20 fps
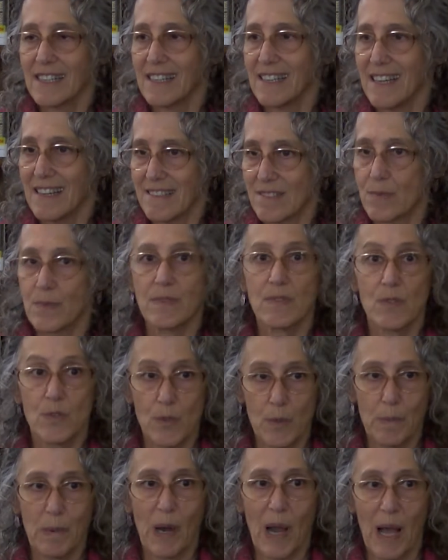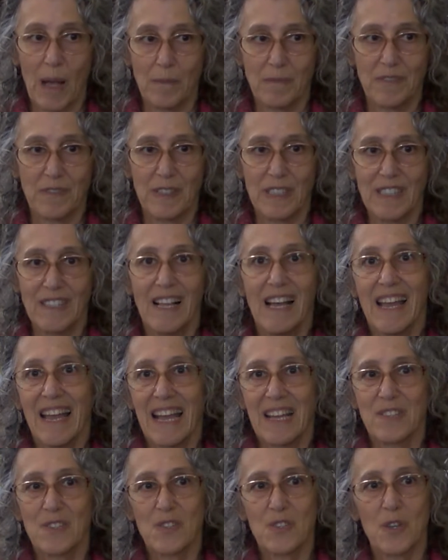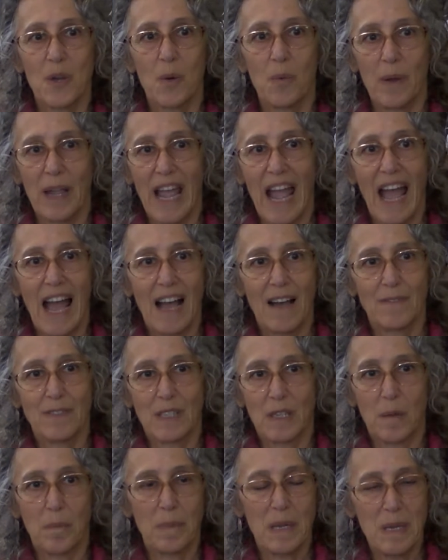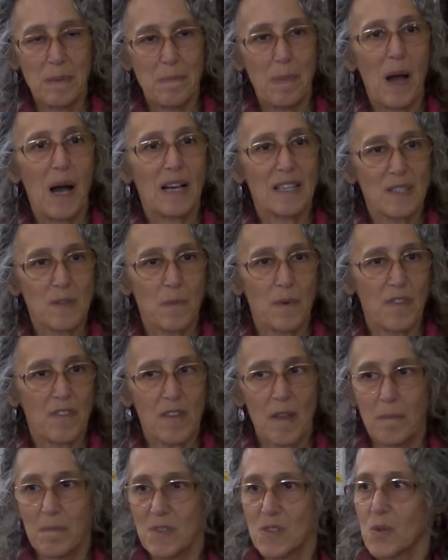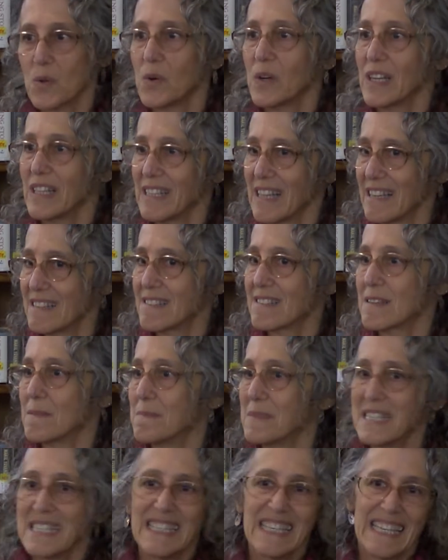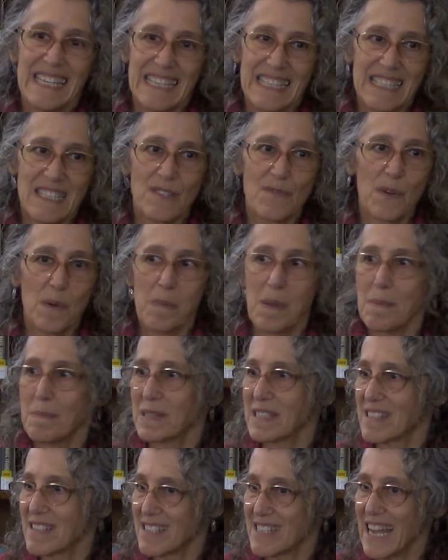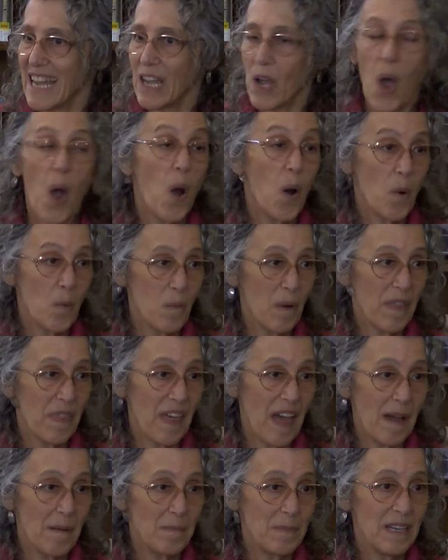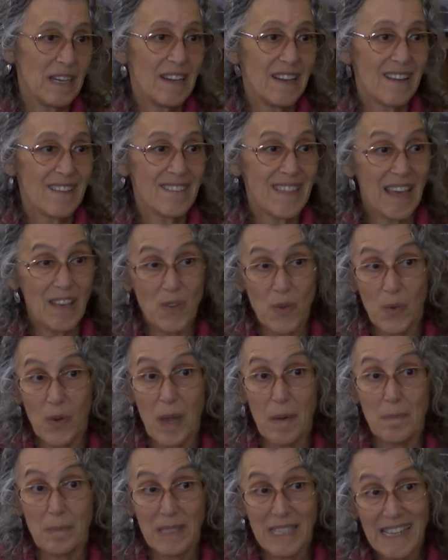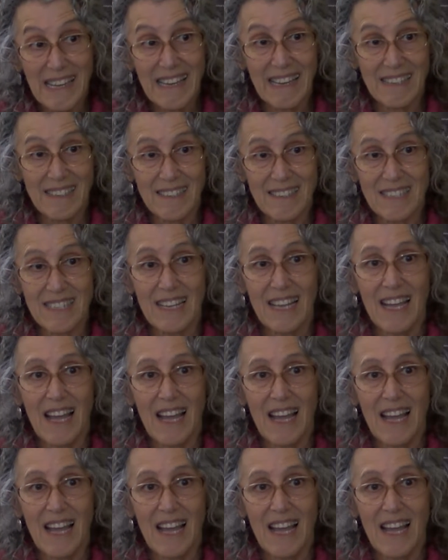is super helpful. And so we have little peat pots with some soil and some seeds for people to take home with them that you can plant